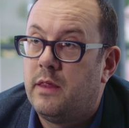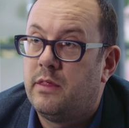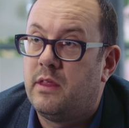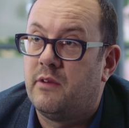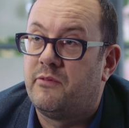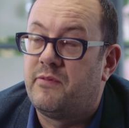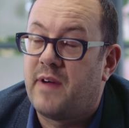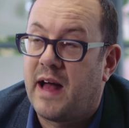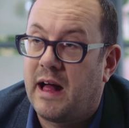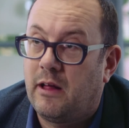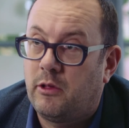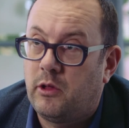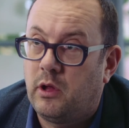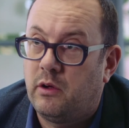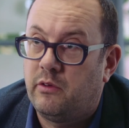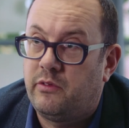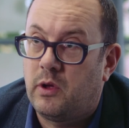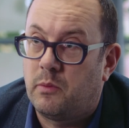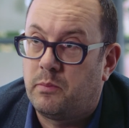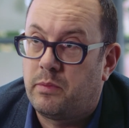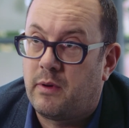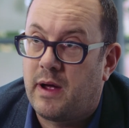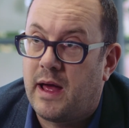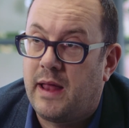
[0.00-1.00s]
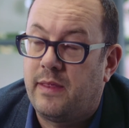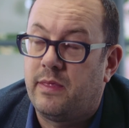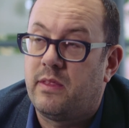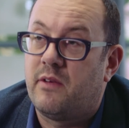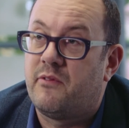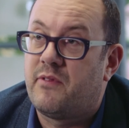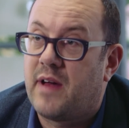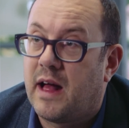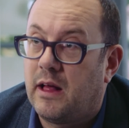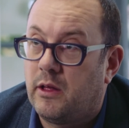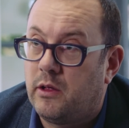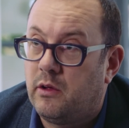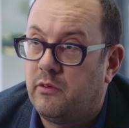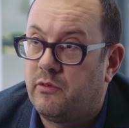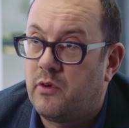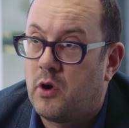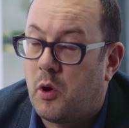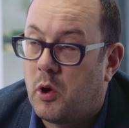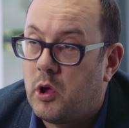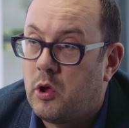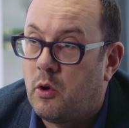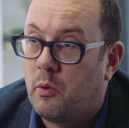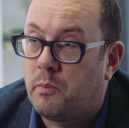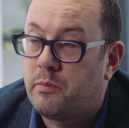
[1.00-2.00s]
the value of your brand, the value of
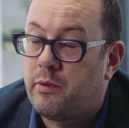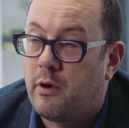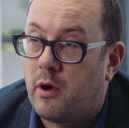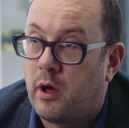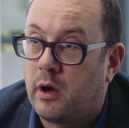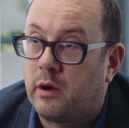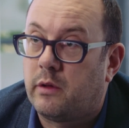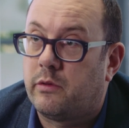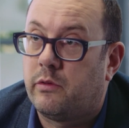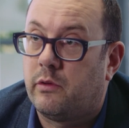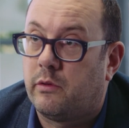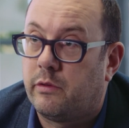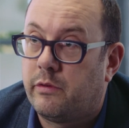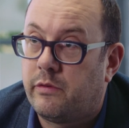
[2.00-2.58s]
your products or